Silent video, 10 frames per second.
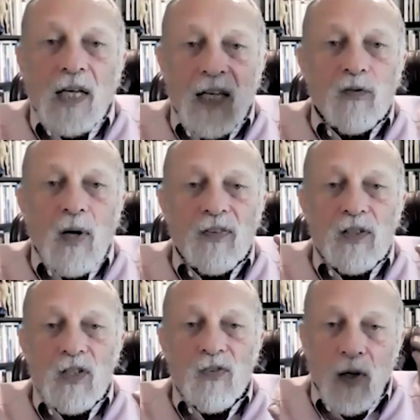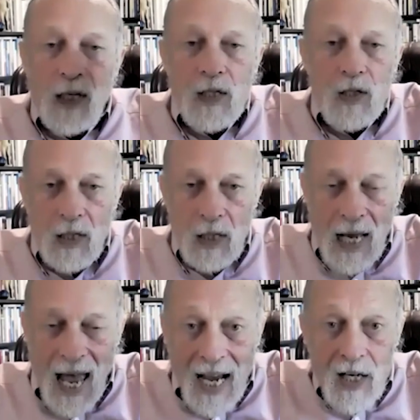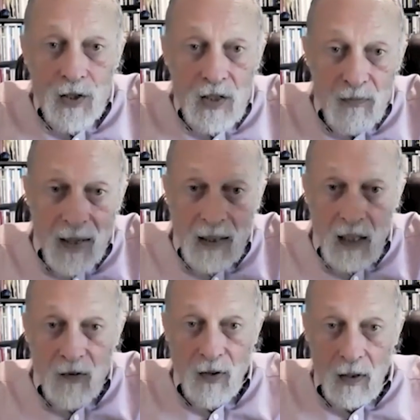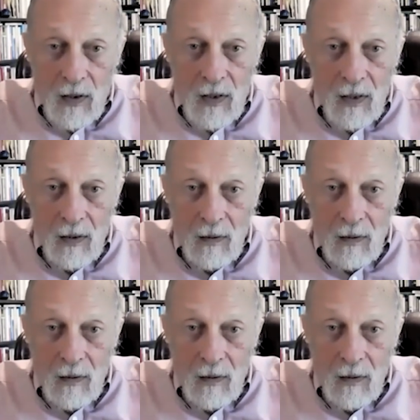I give references for each of the actions of magnetic fields,